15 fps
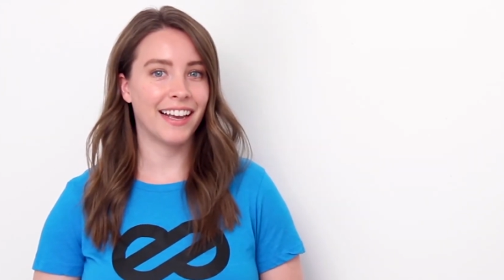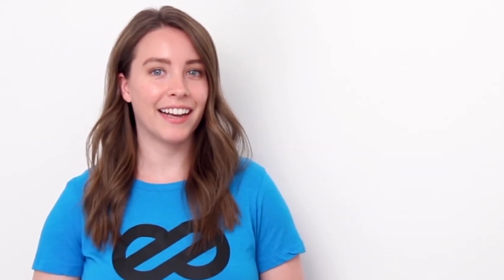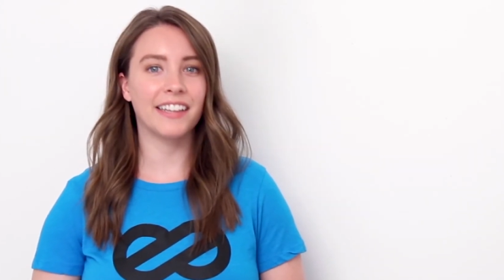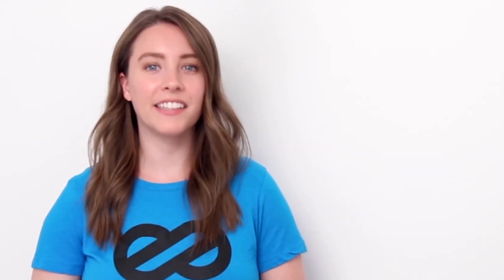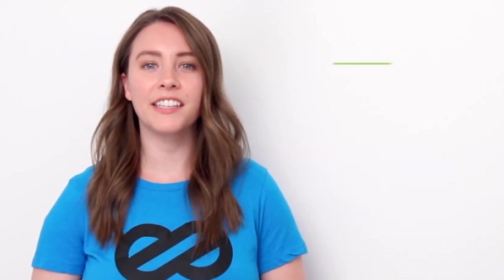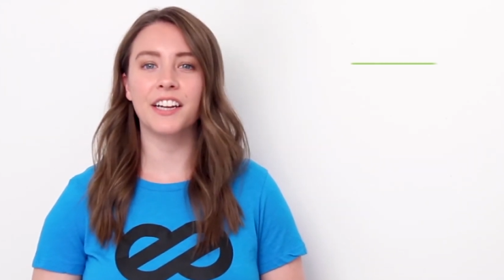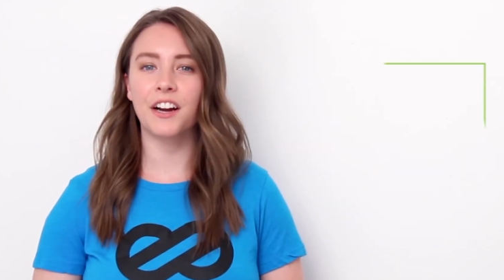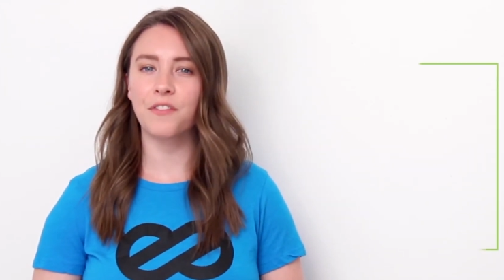
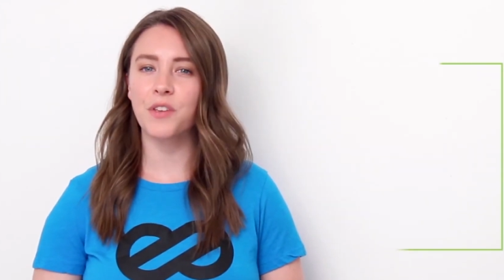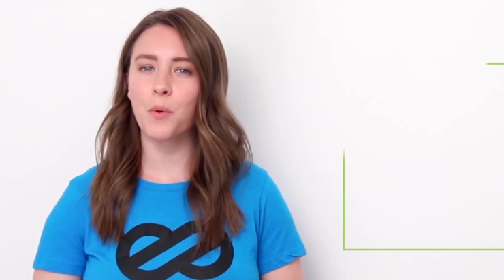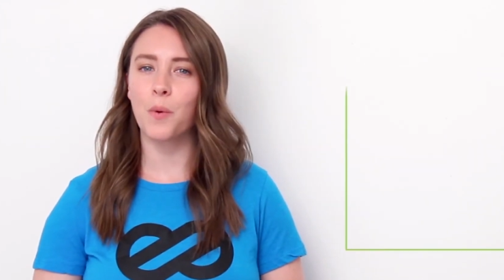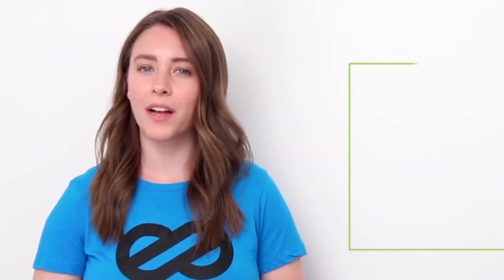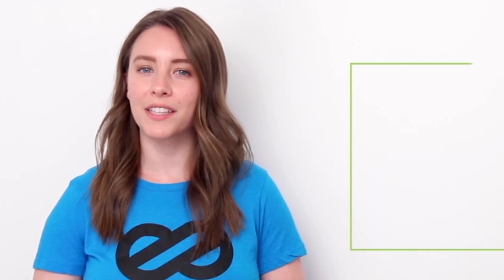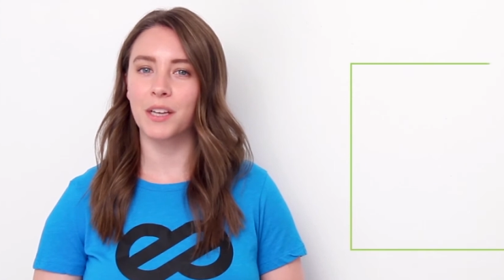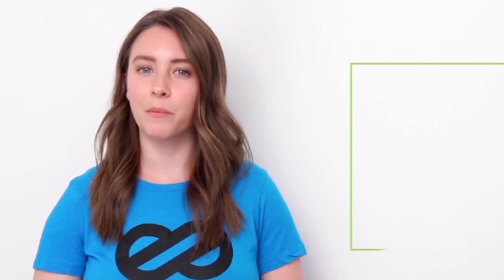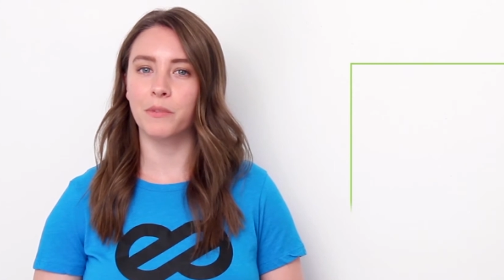Consider if you
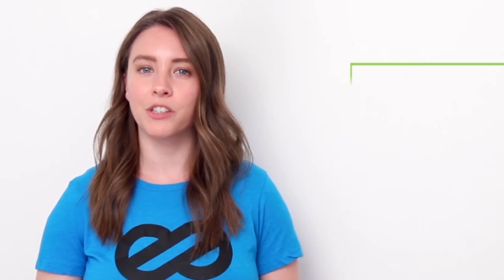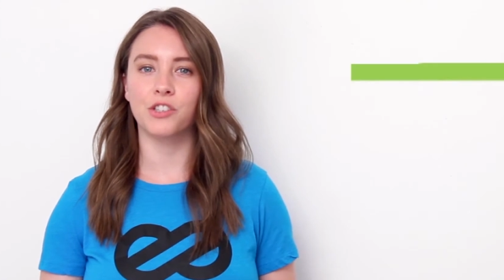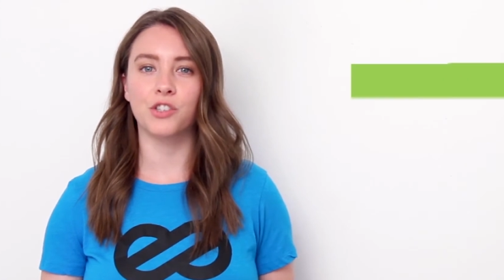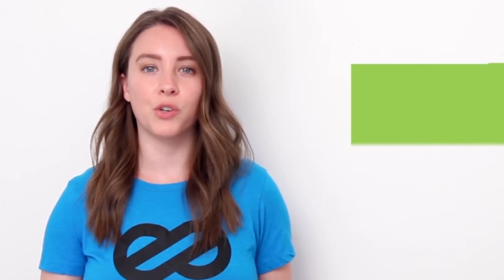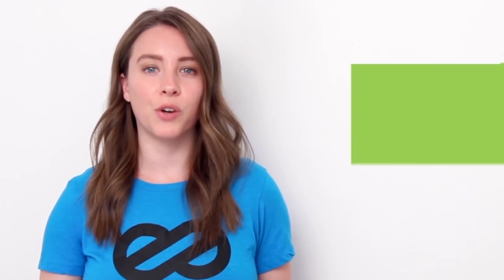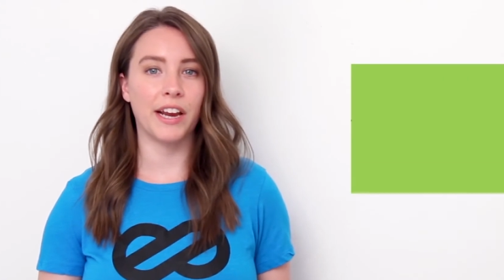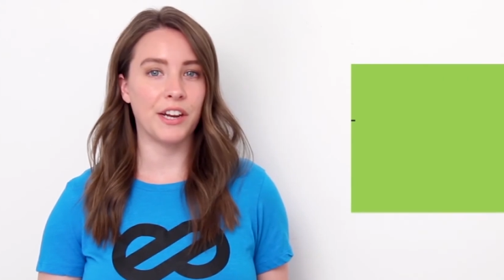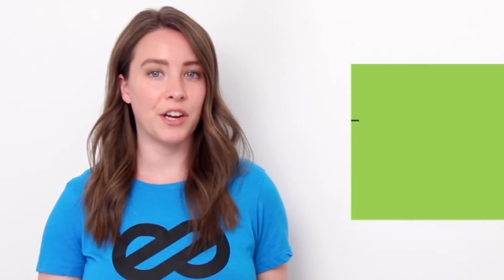want someone to
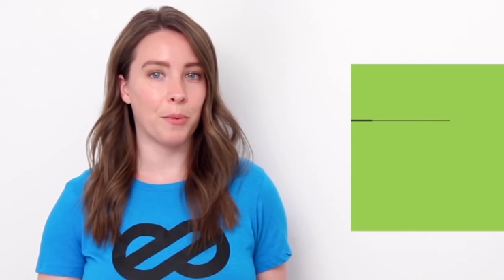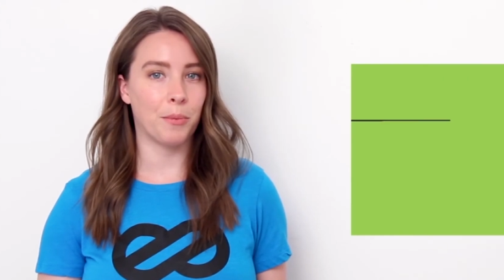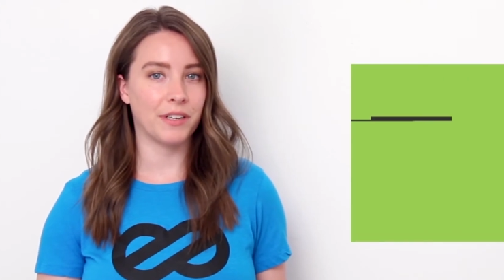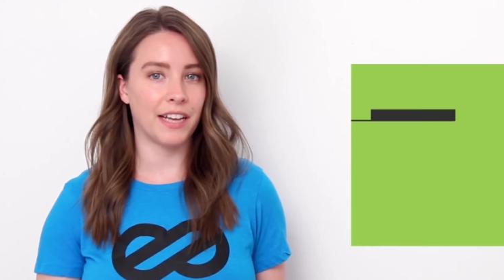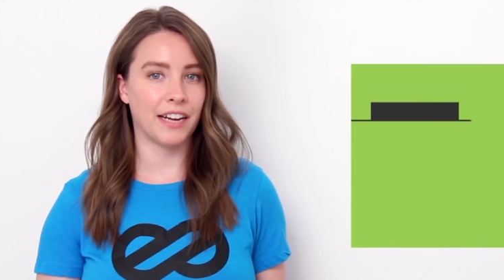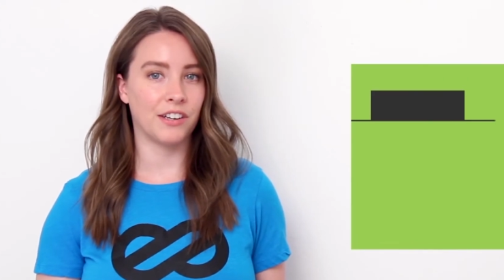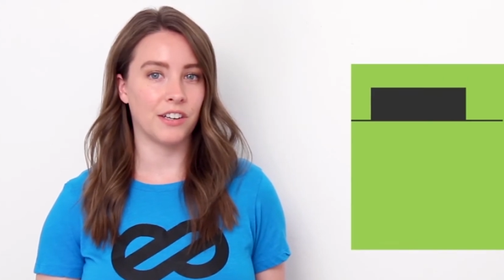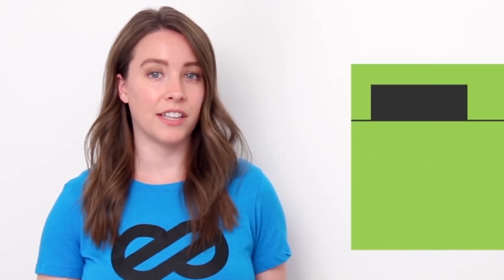train your
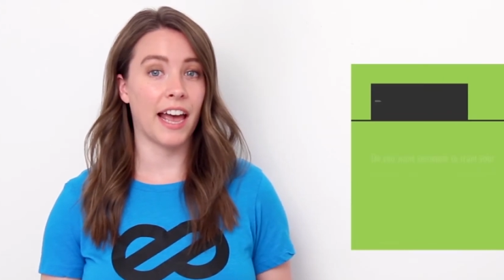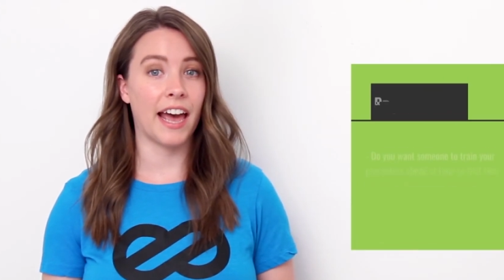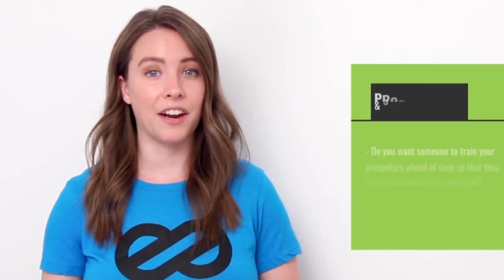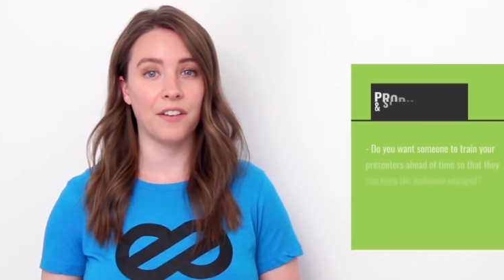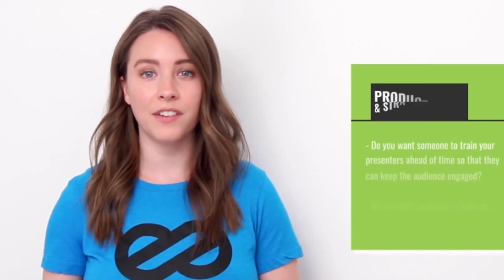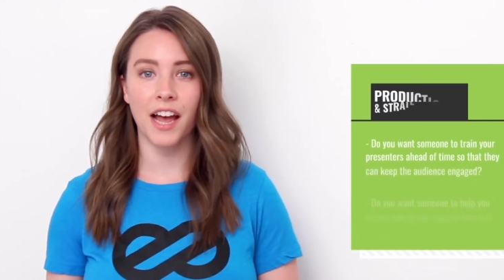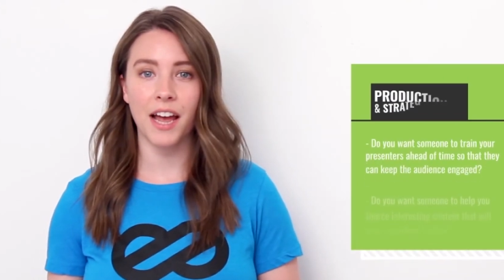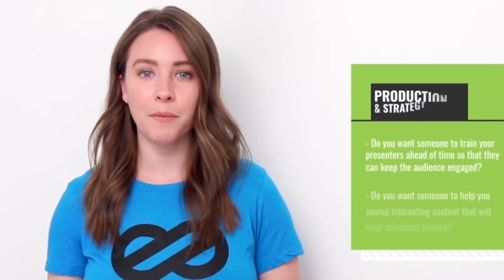presenters ahead
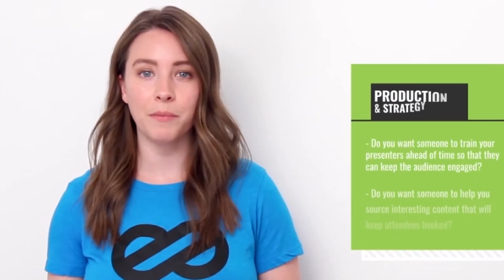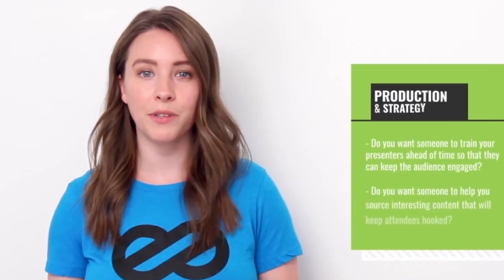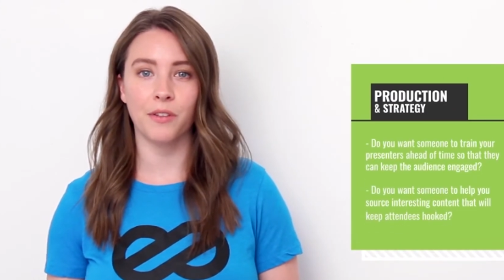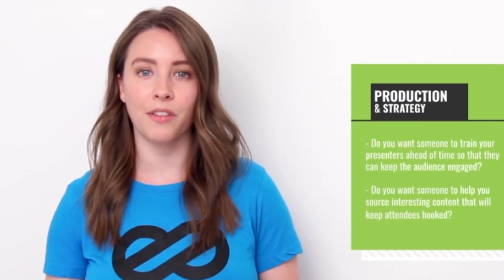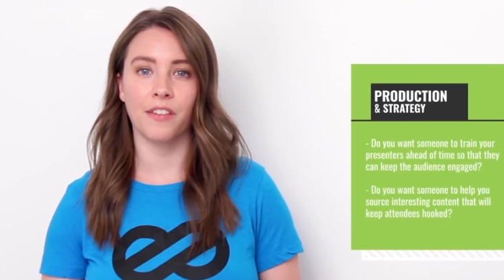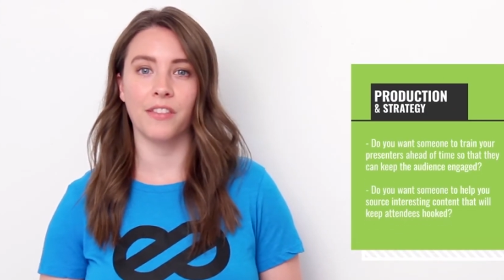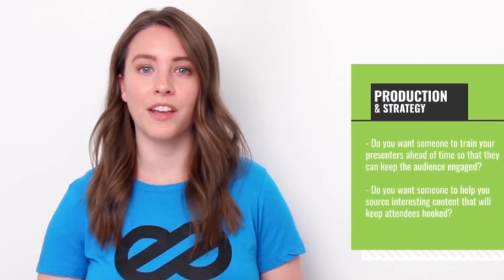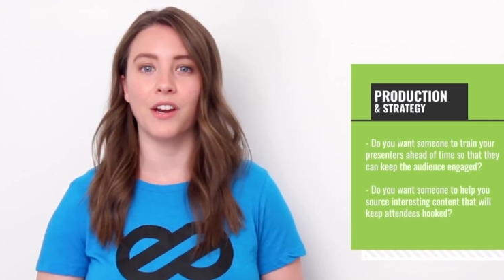of time so
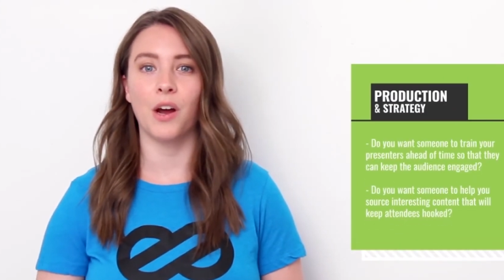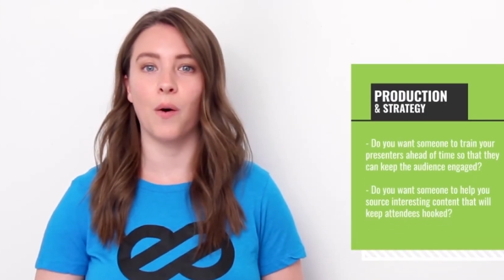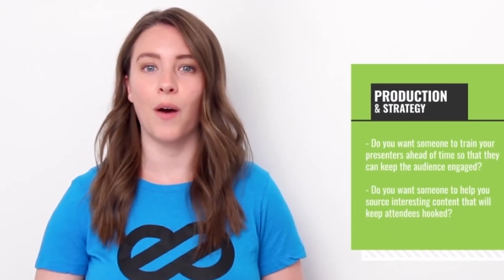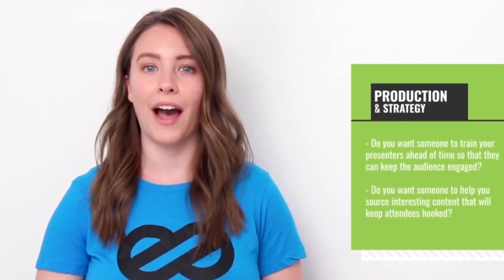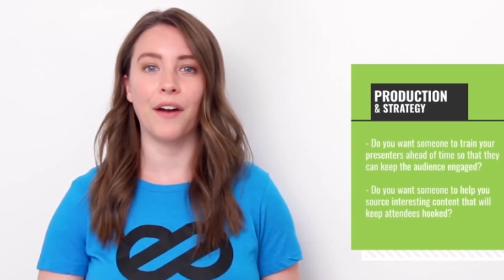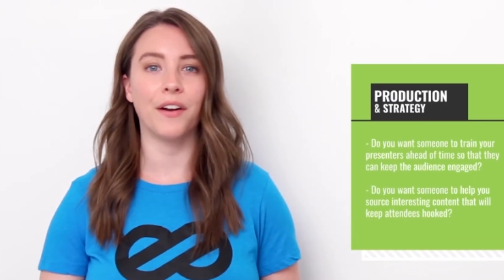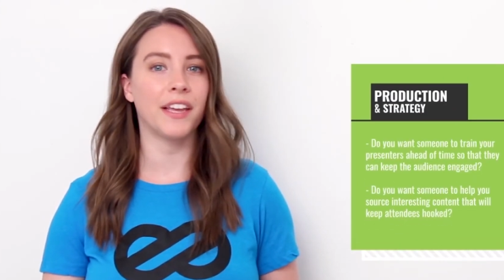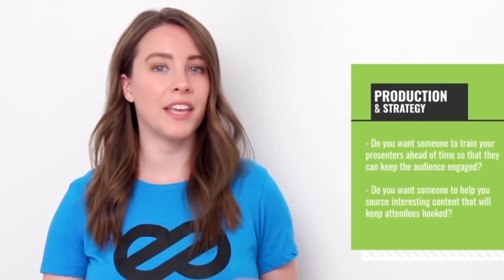that they know
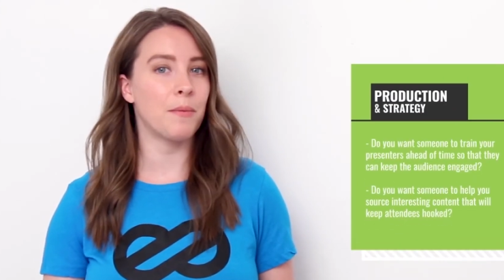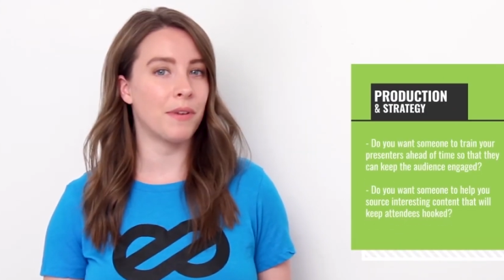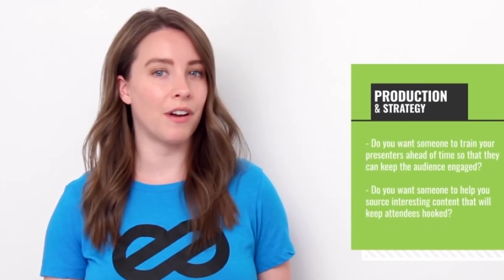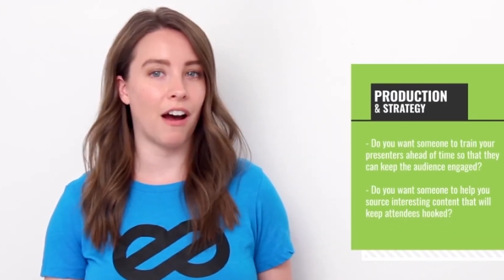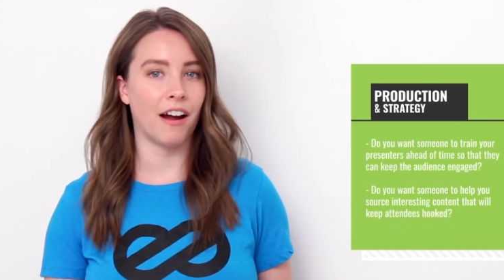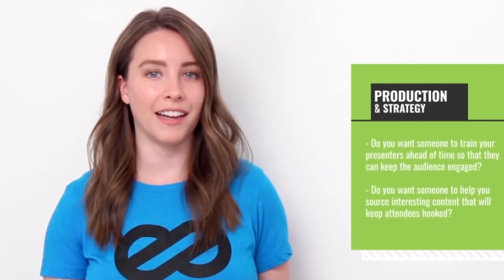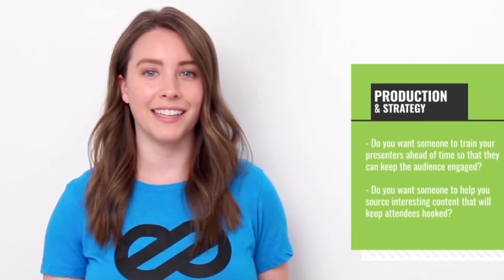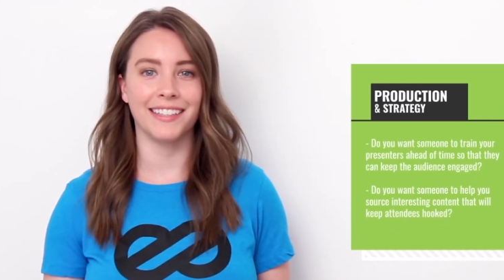how to keep an
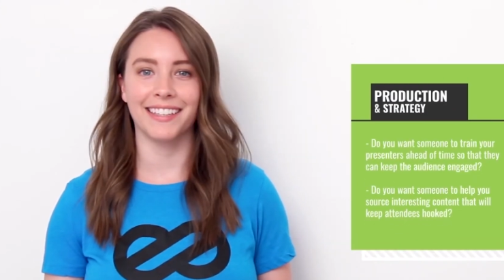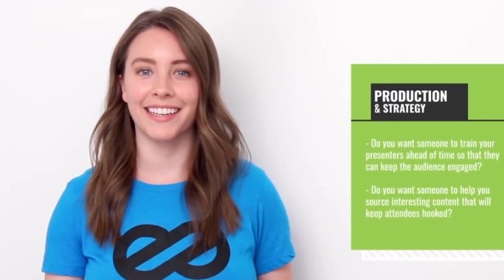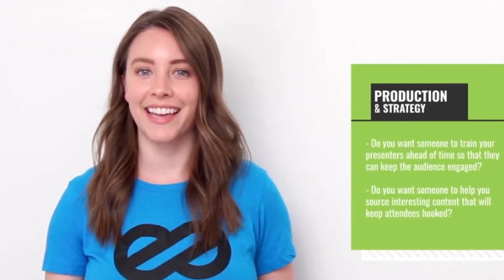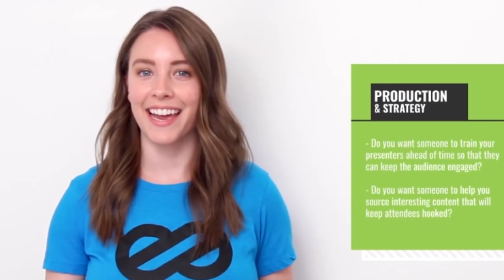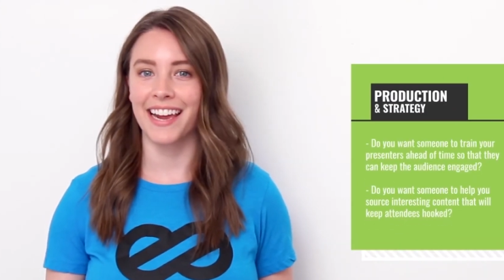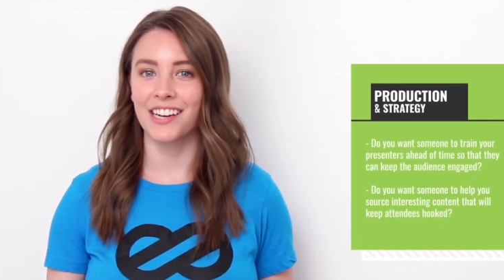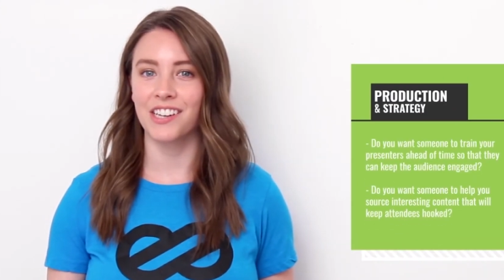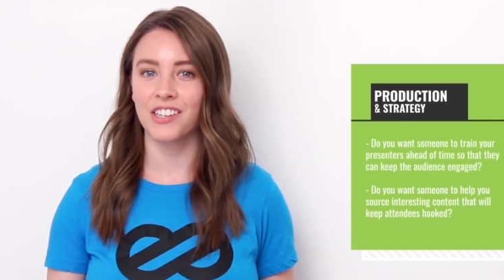audience
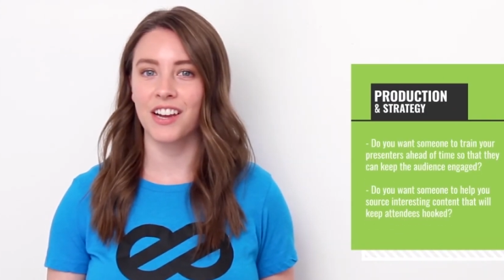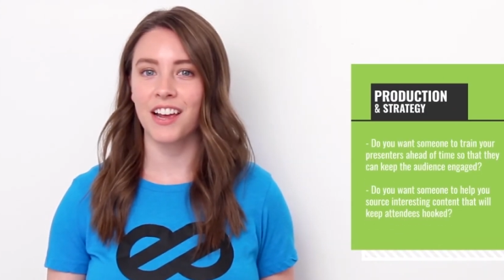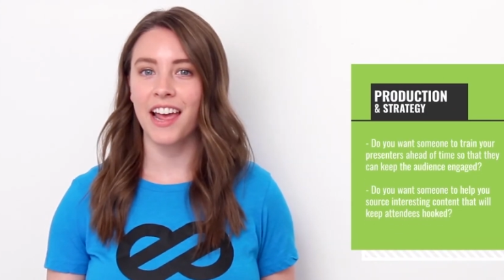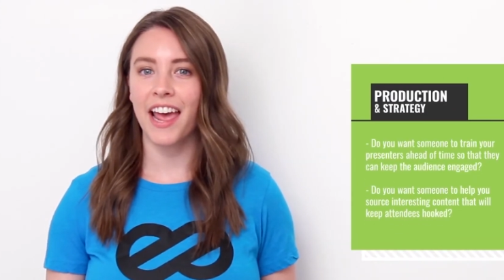engaged,